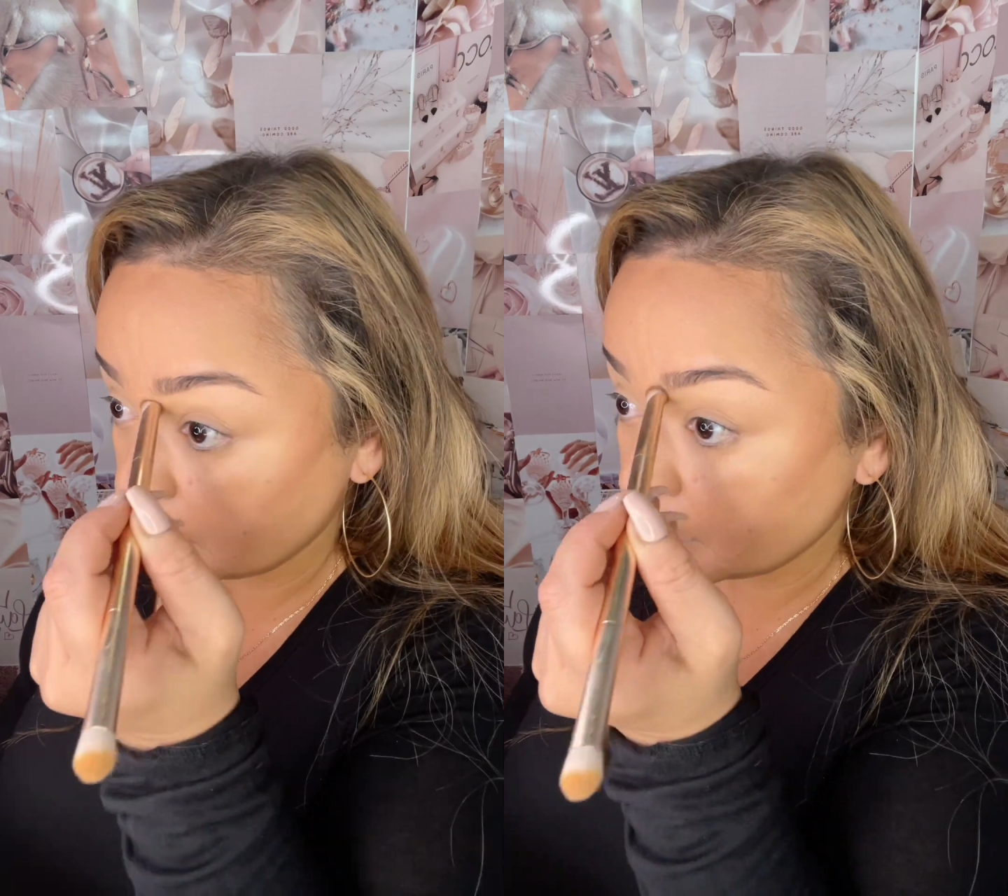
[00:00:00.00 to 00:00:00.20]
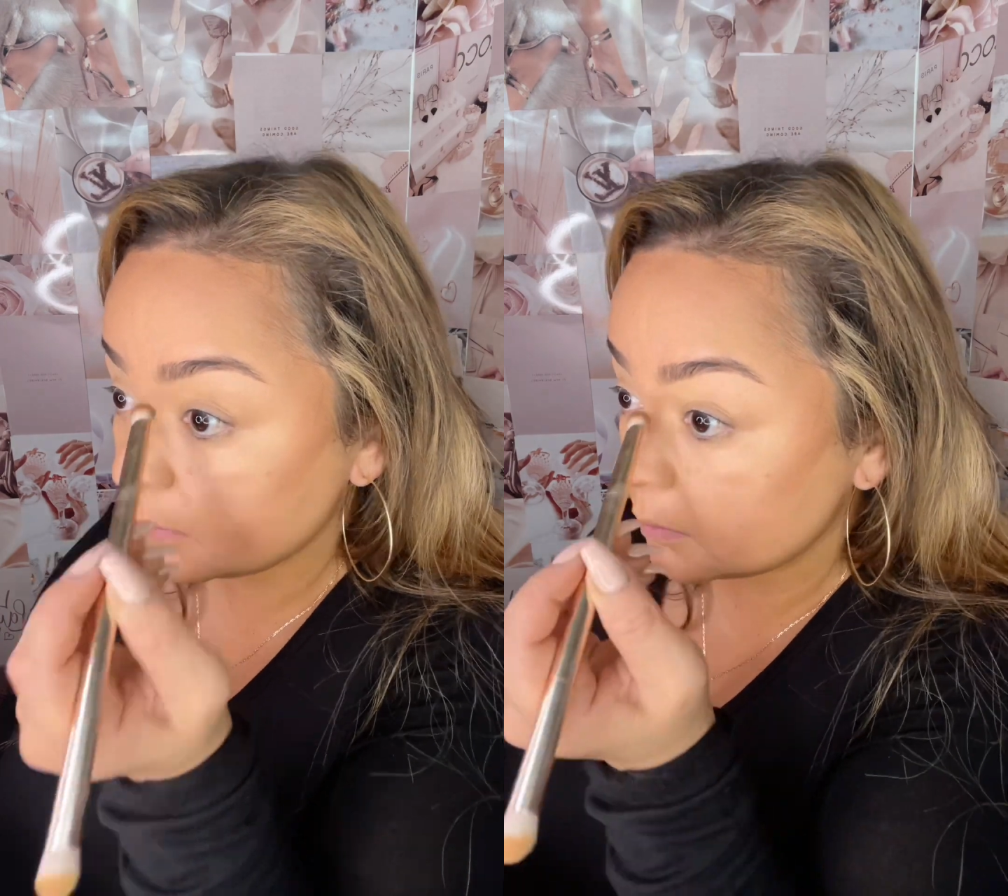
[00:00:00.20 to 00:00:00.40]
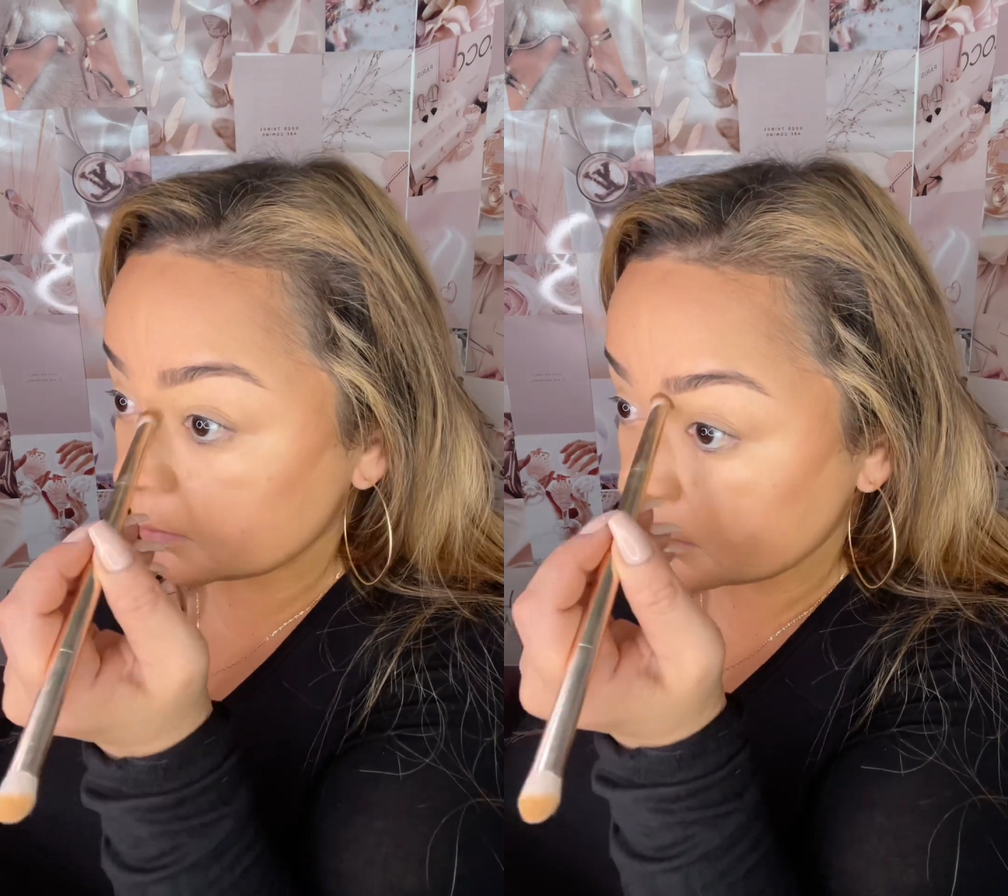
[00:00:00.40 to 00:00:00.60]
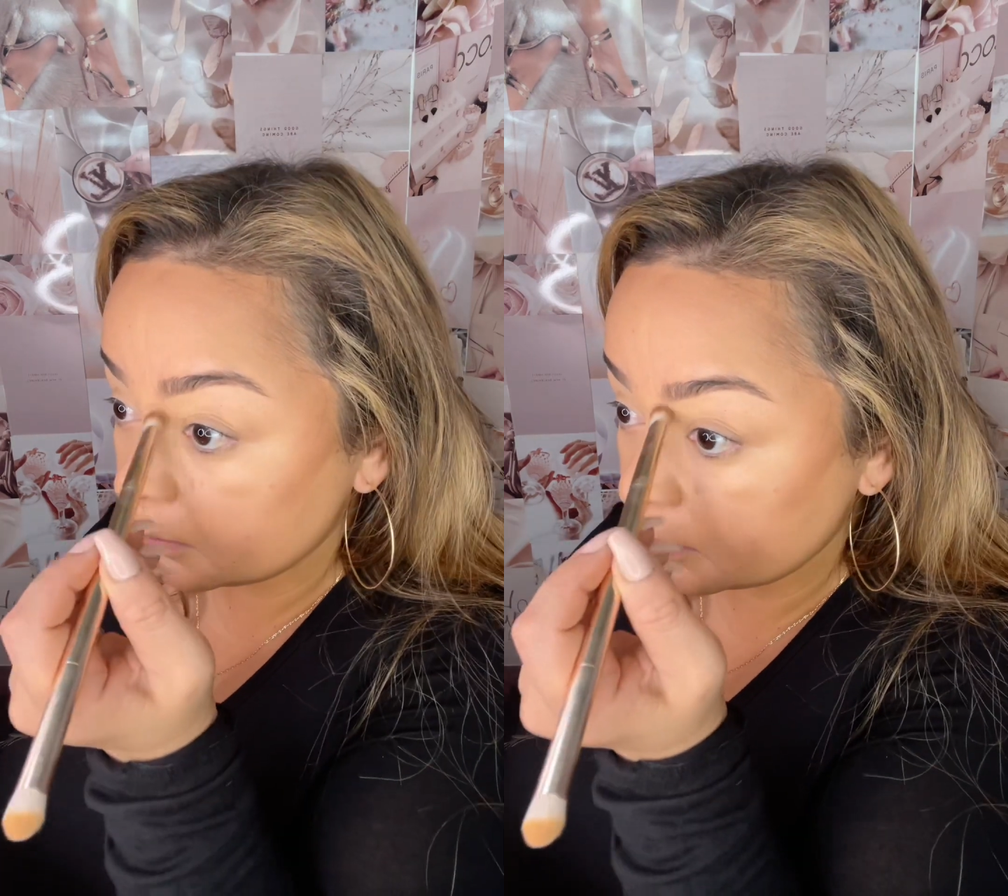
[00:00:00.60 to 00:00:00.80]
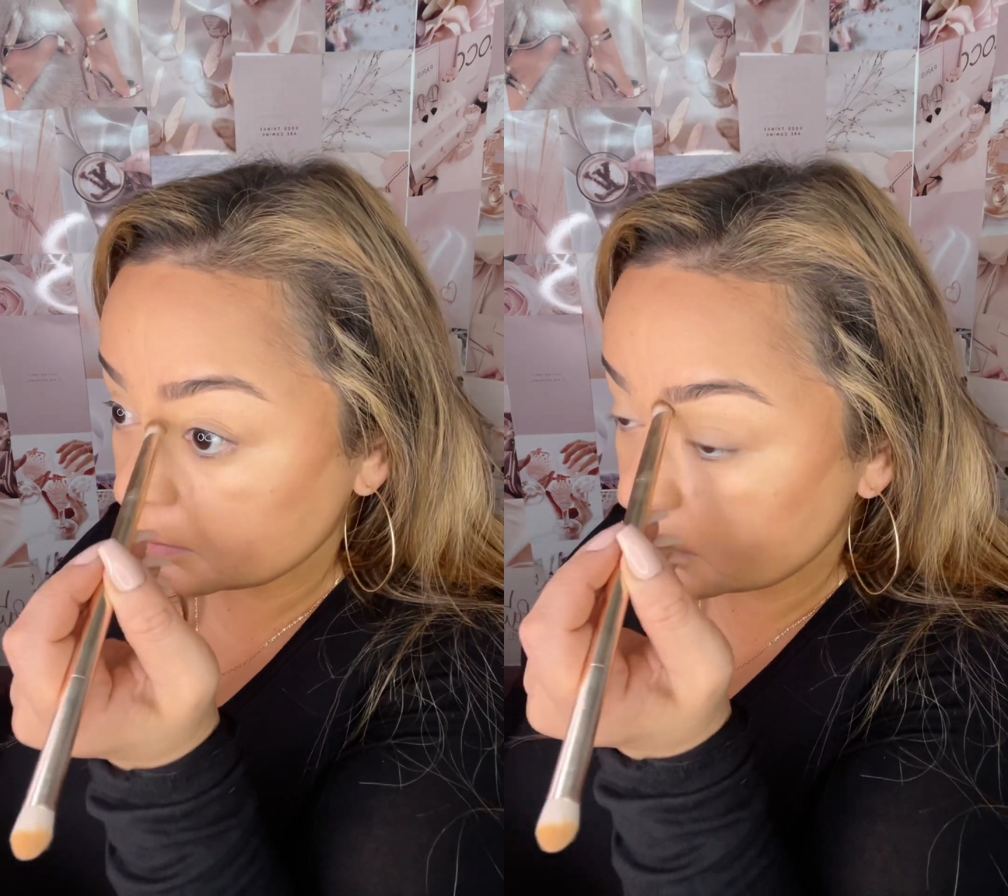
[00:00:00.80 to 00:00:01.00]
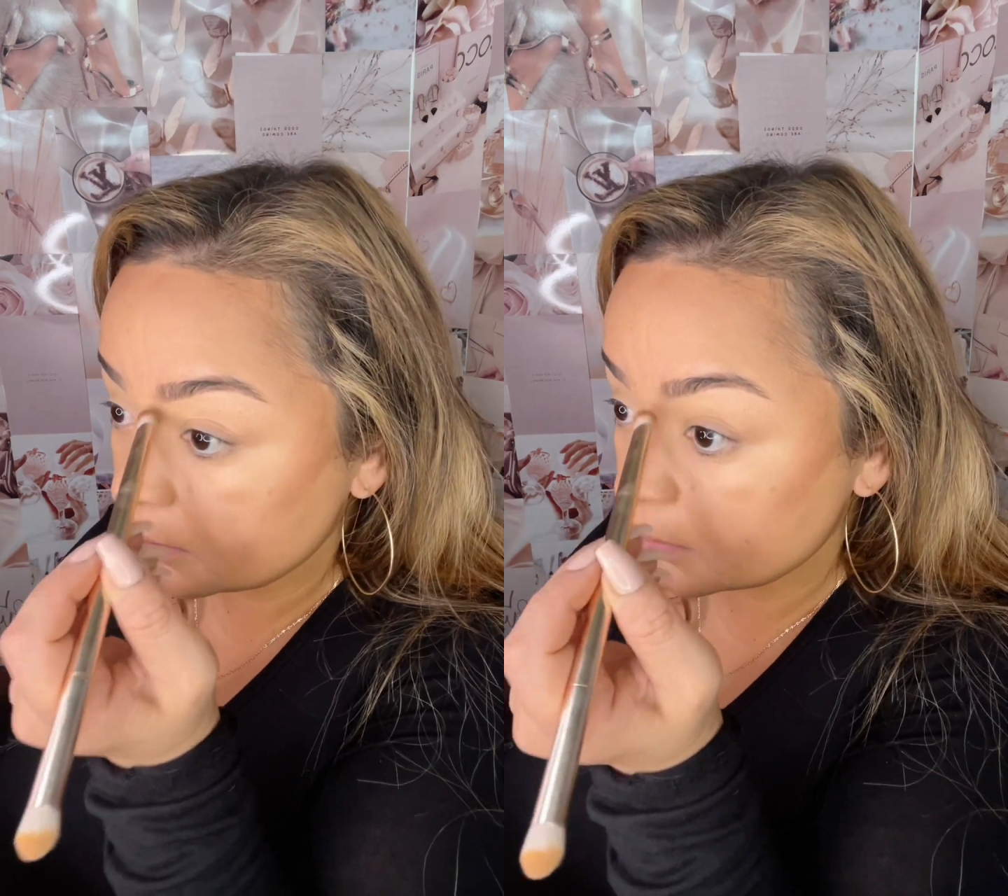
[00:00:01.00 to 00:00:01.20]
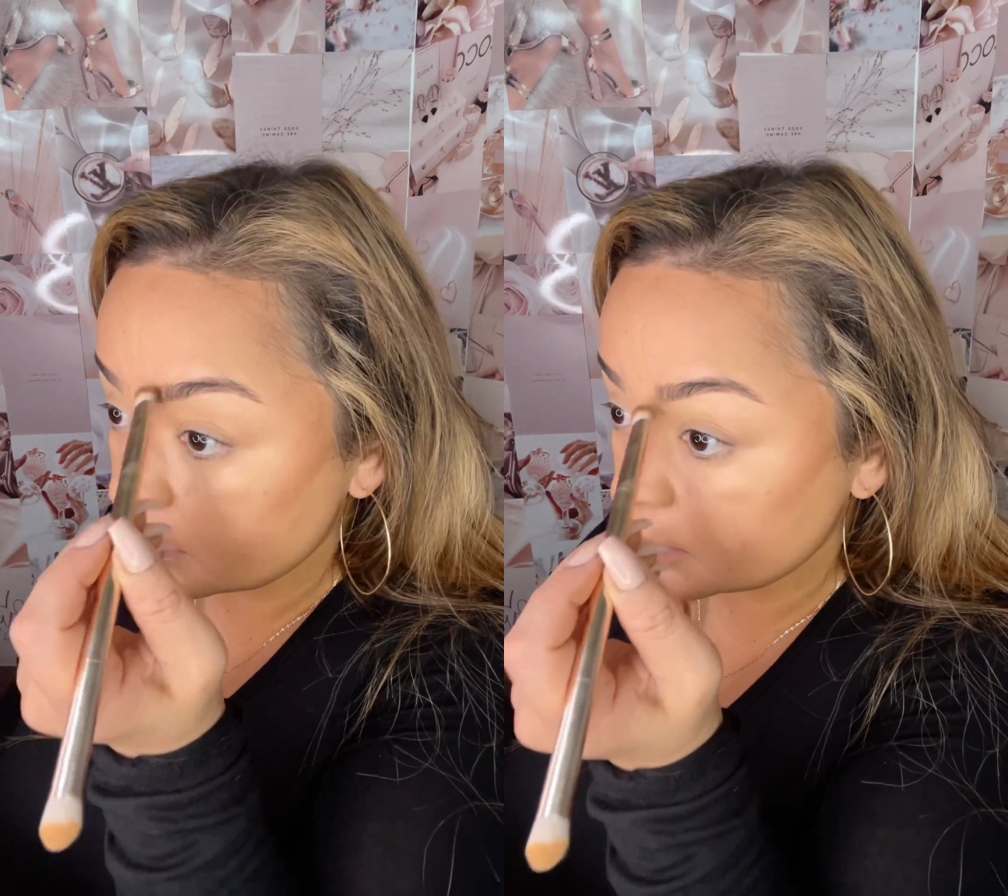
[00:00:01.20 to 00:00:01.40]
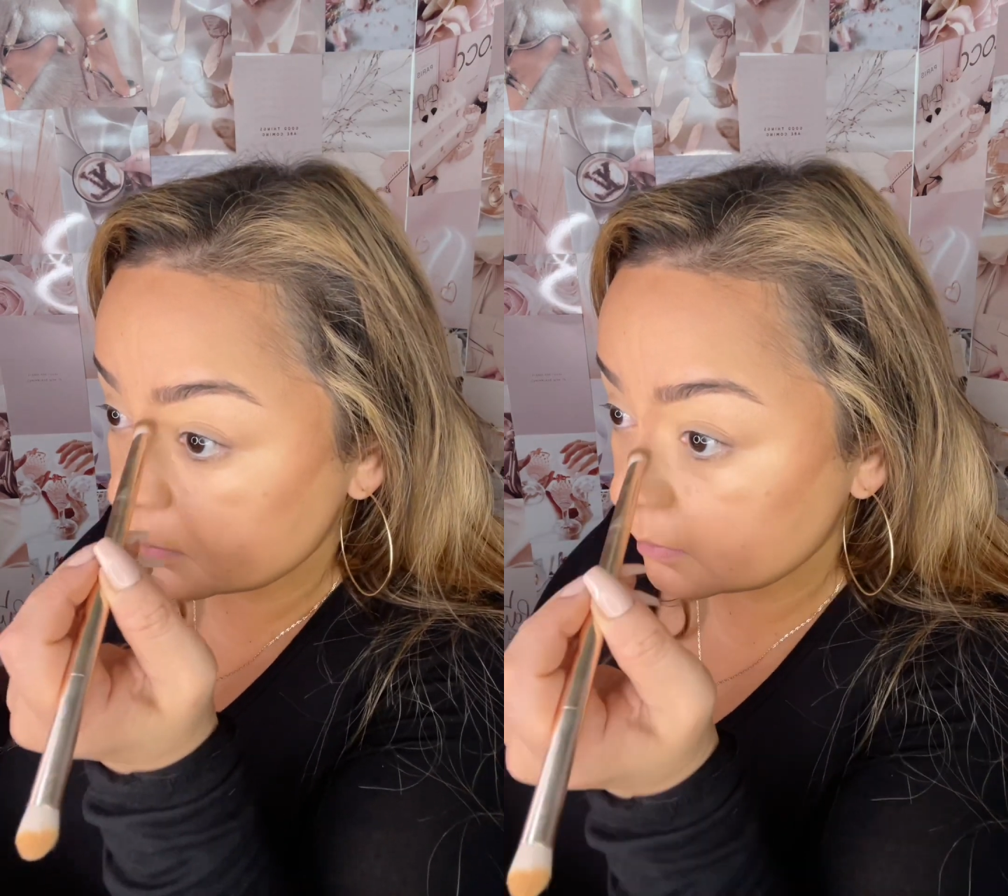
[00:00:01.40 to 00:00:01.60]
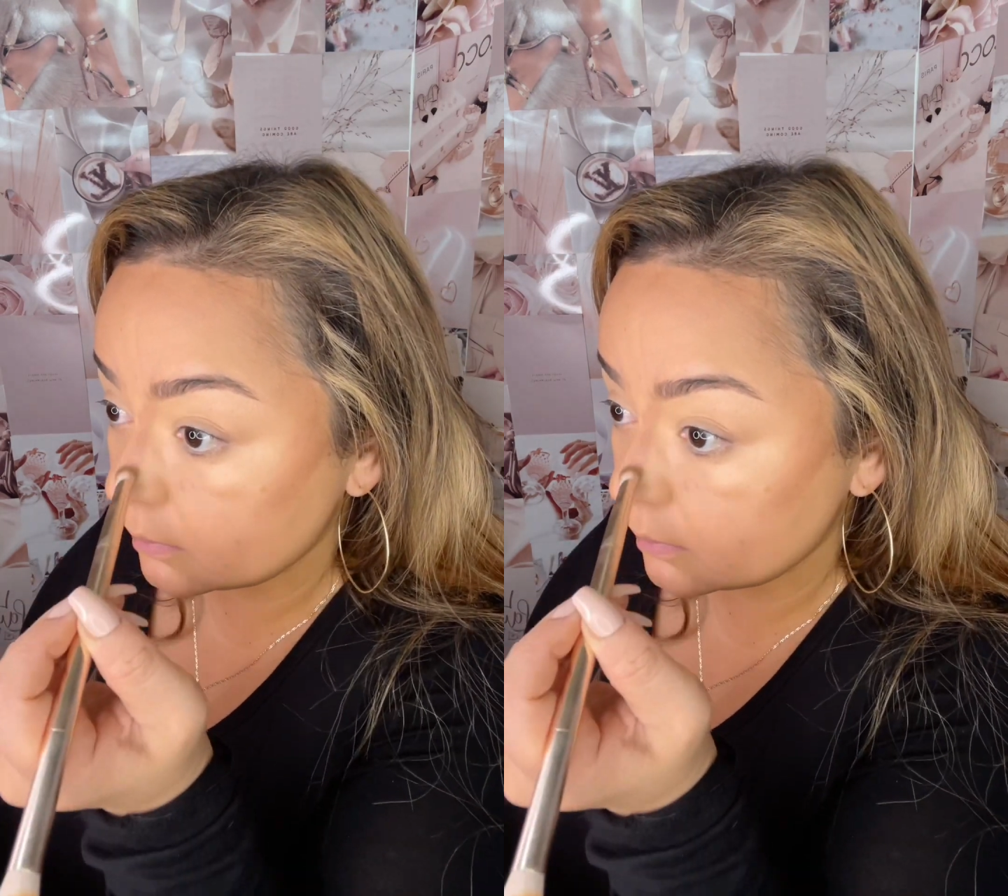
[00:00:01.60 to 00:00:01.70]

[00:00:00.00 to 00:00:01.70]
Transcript: Now I'm using the smudge brush.